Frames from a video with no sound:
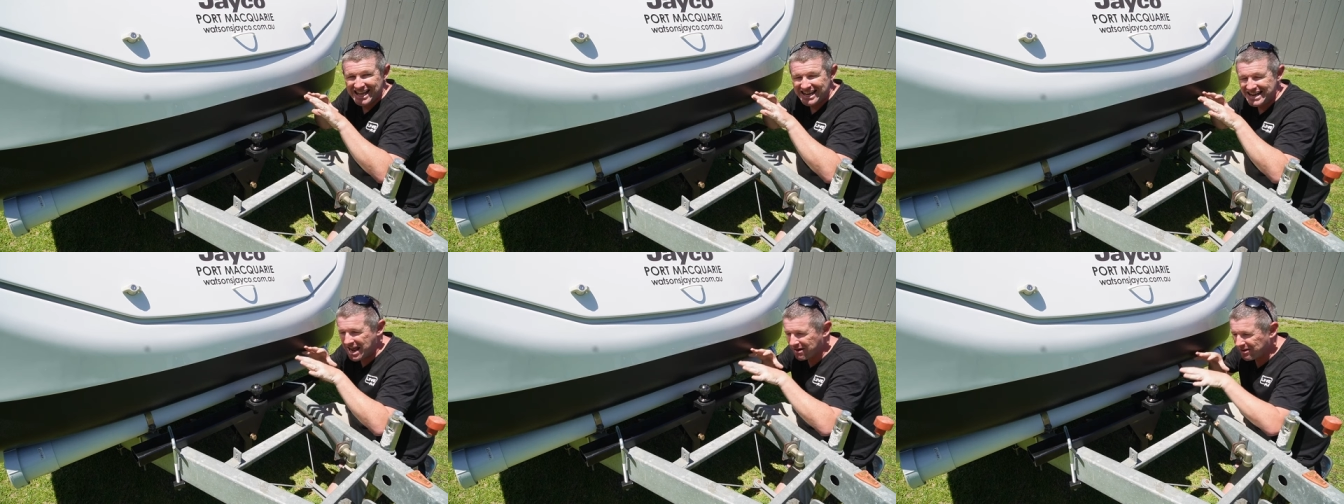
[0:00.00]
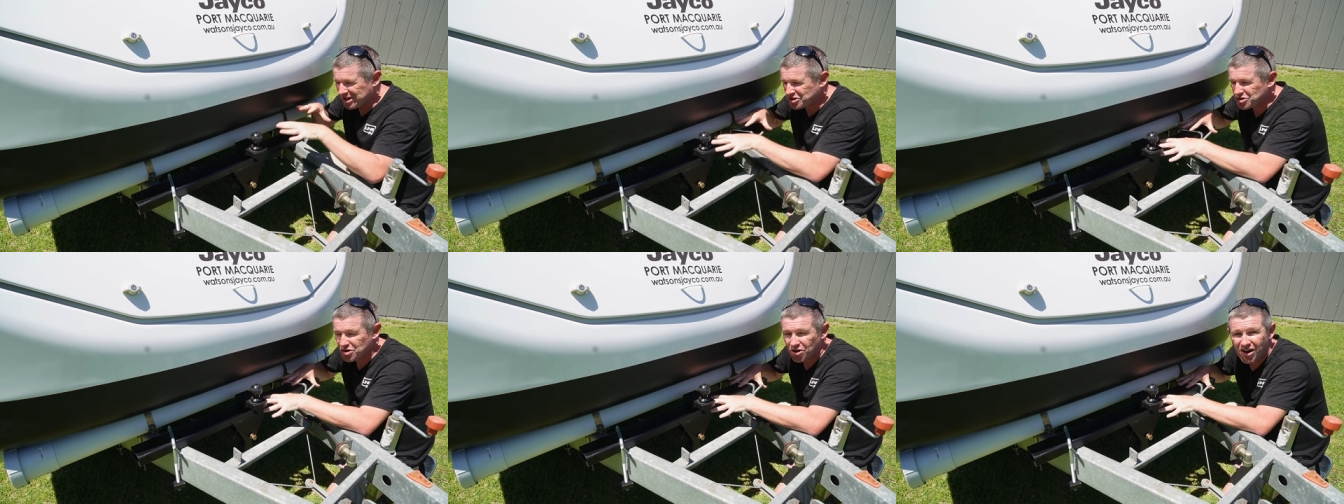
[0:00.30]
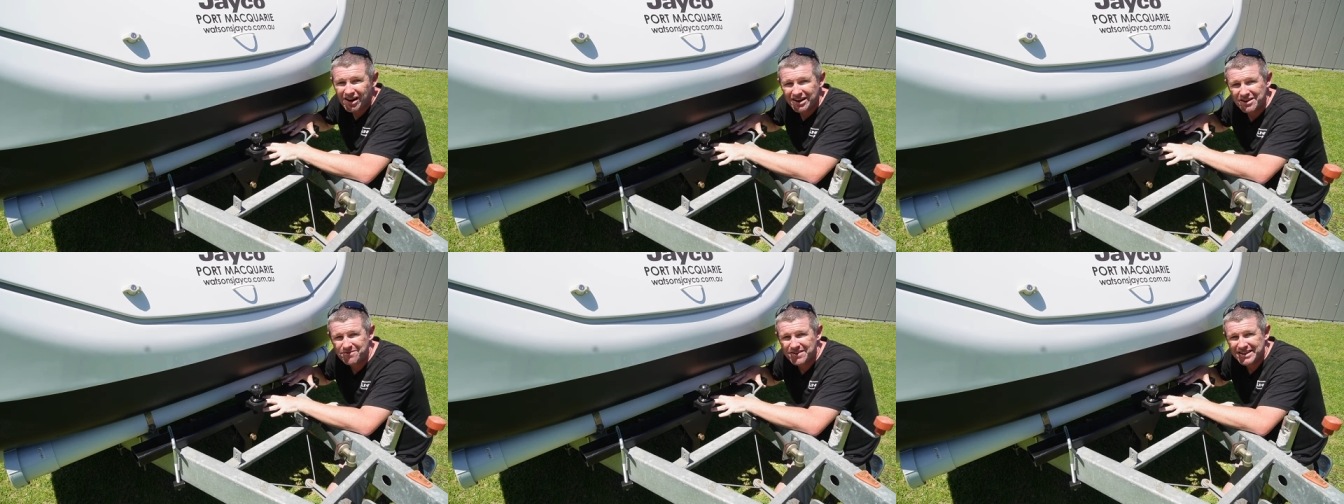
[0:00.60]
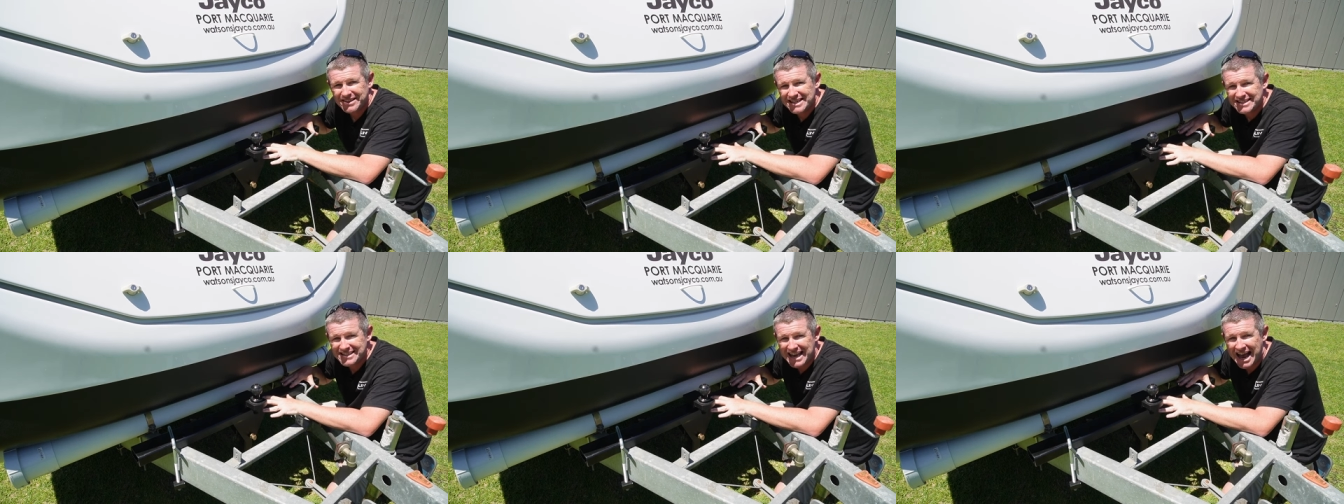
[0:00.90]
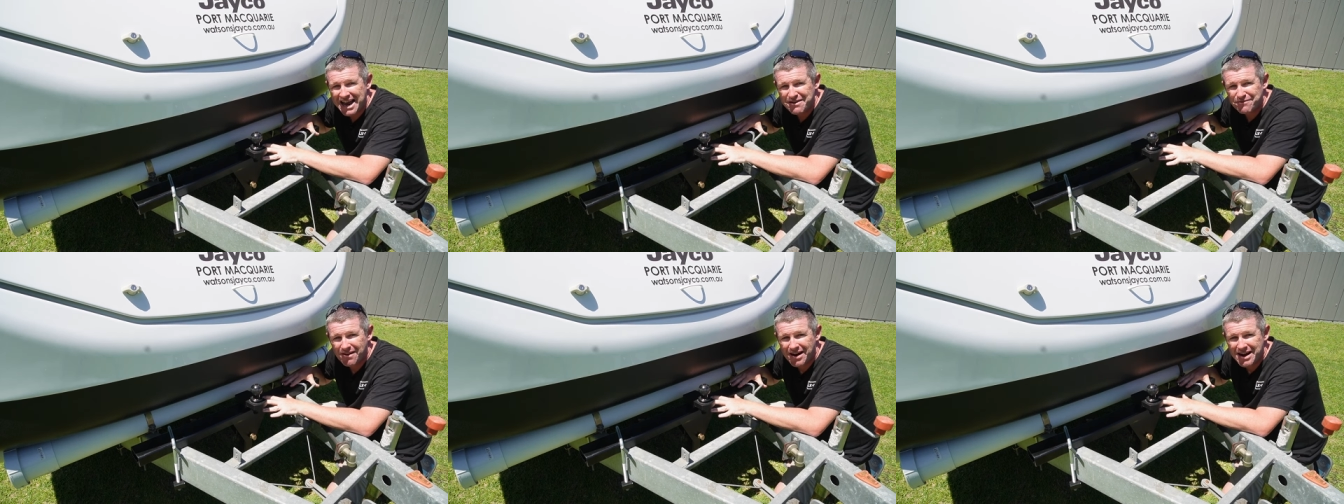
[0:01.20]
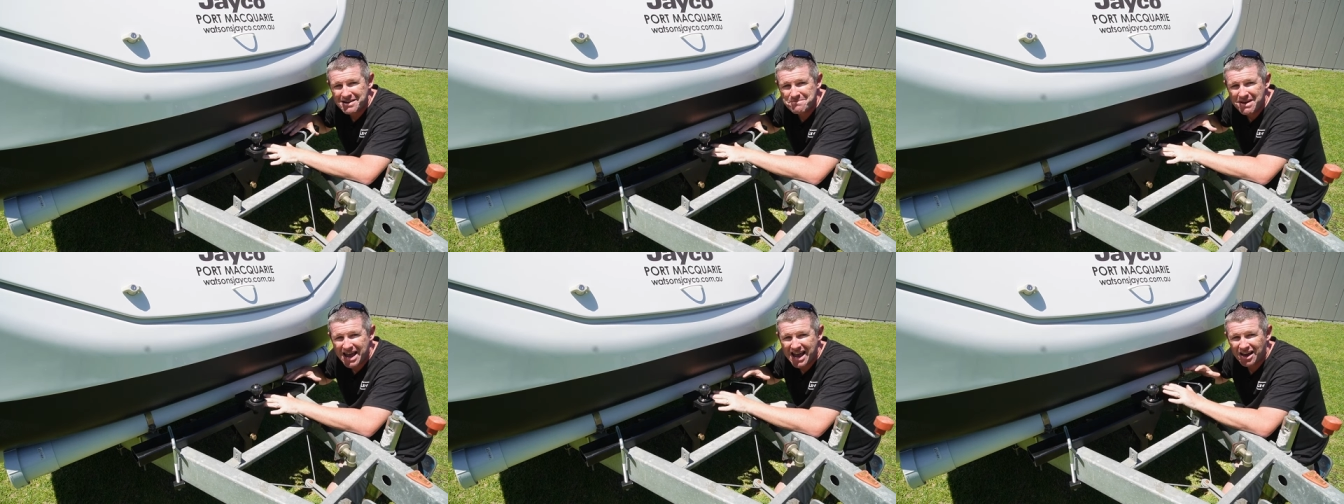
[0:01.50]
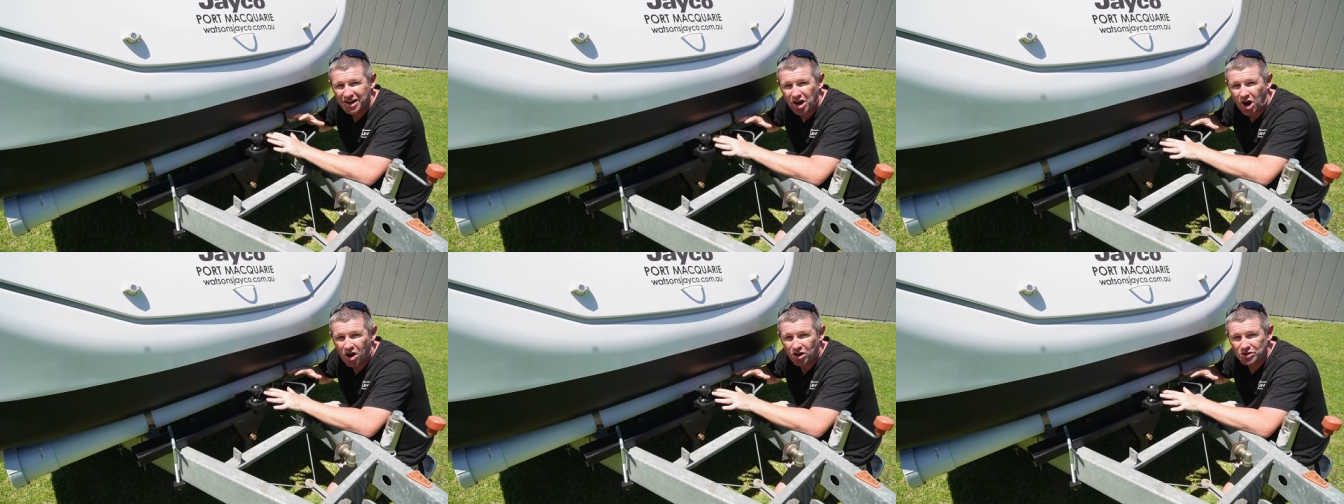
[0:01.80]
Now, in trying to fit this A-frame
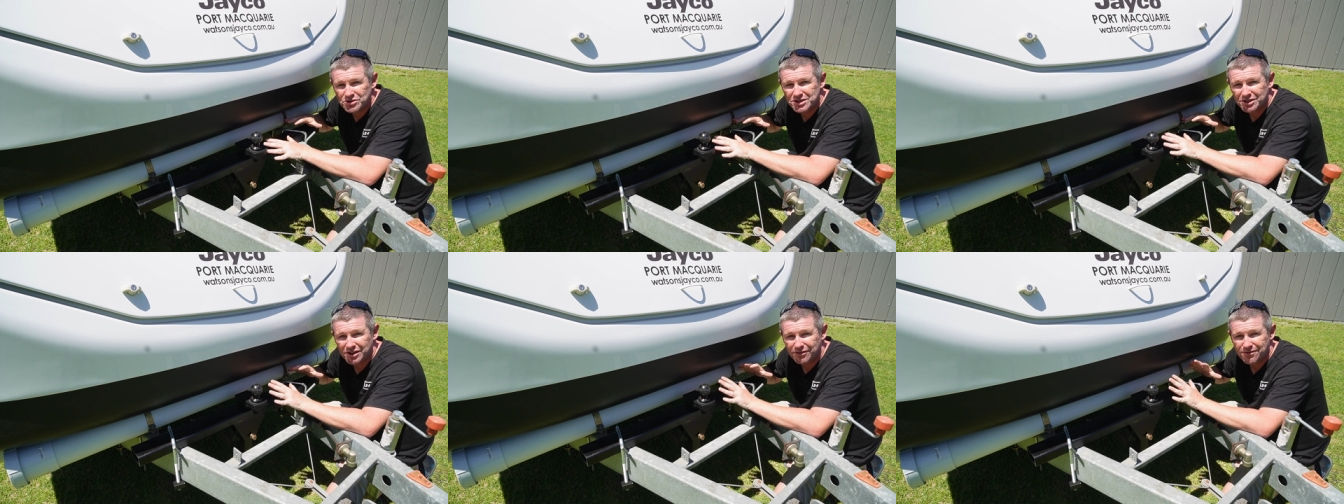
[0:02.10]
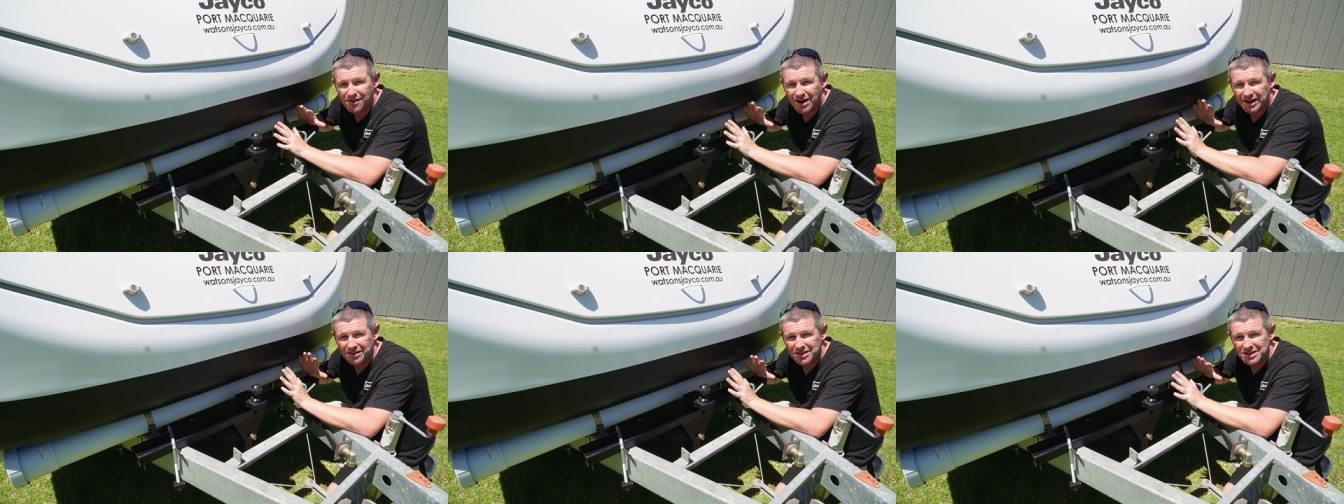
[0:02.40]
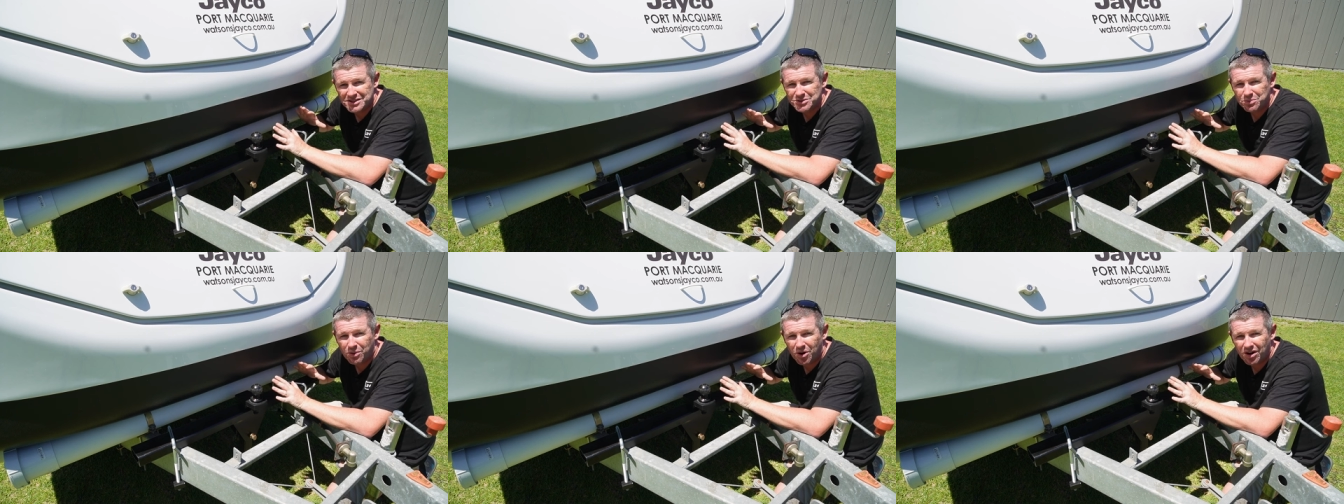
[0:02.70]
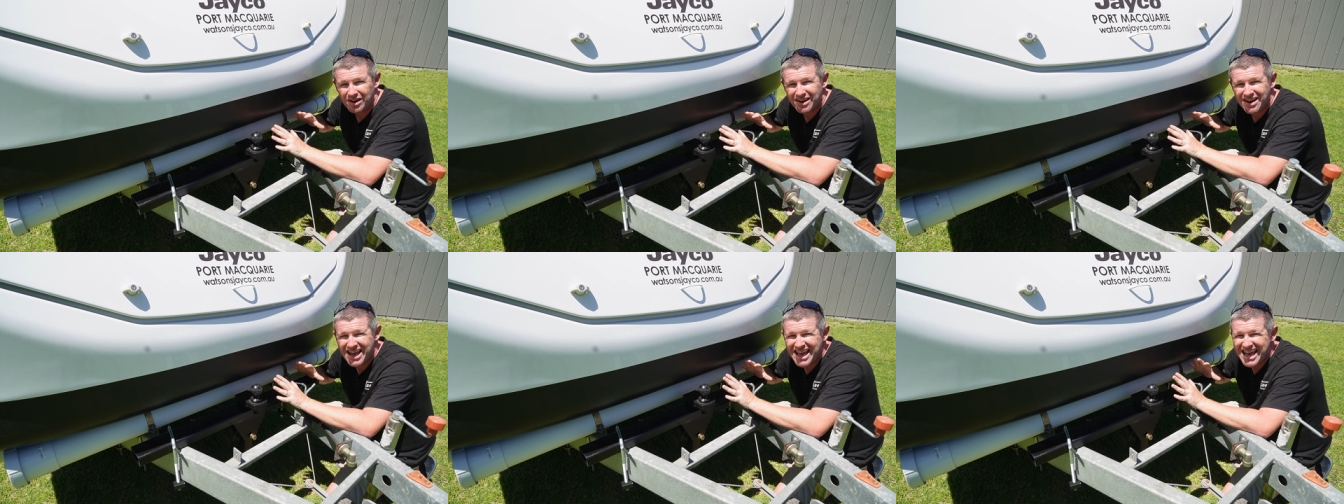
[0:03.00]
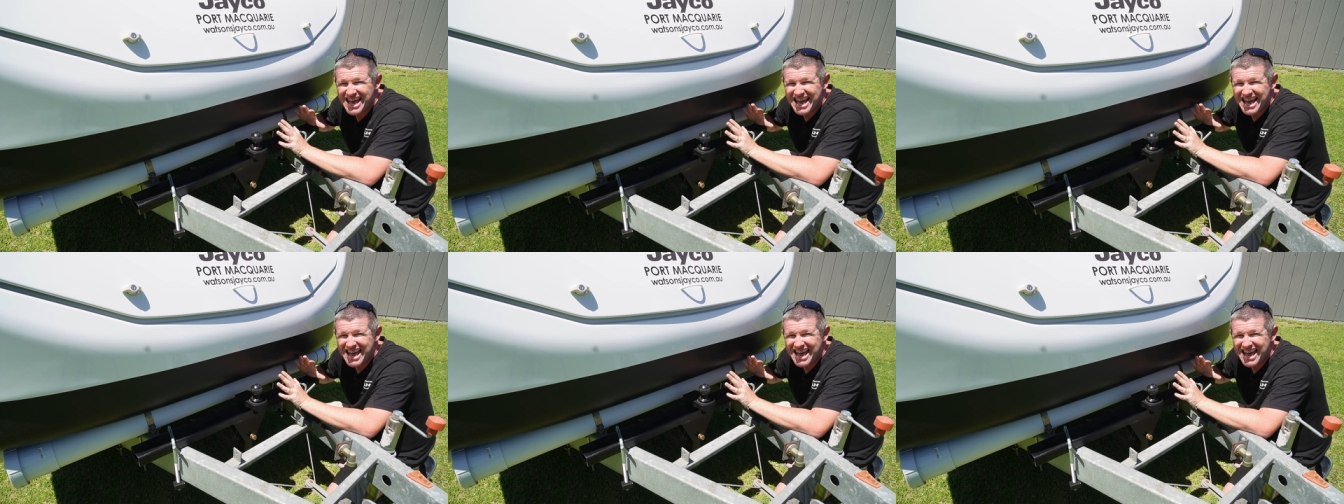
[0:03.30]
mount onto the front of the Swan,